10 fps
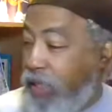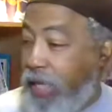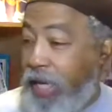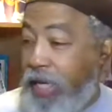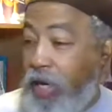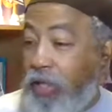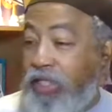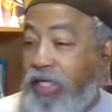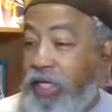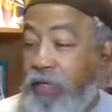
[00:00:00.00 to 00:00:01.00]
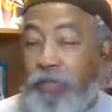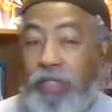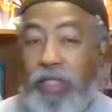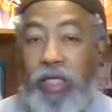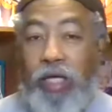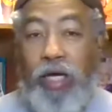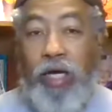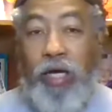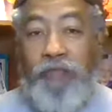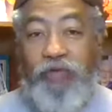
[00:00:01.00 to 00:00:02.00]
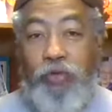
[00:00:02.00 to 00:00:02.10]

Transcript: and our theme for